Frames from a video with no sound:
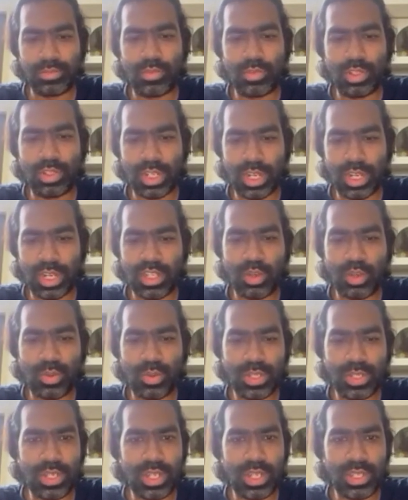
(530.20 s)
was another
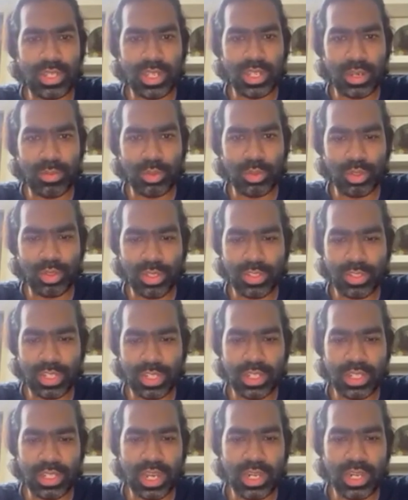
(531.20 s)
question. I think Apusa
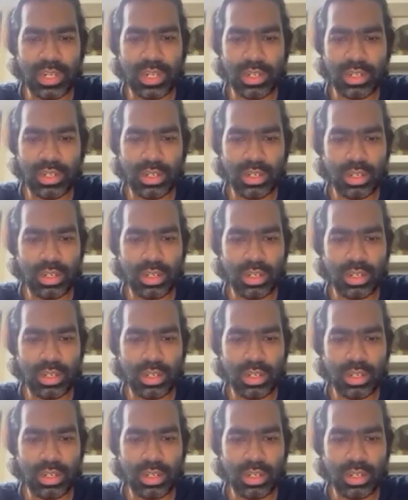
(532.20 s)
said that.